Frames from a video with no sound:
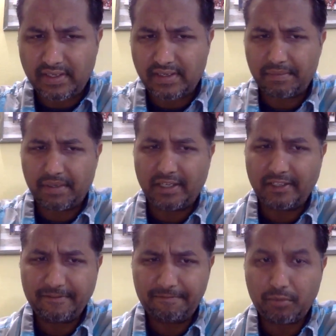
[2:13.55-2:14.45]

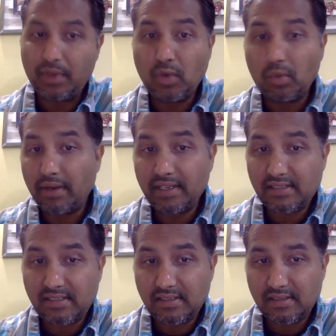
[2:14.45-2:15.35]
Amen. When nobody
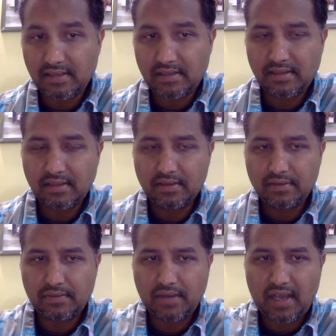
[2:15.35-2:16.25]
sees, they serve.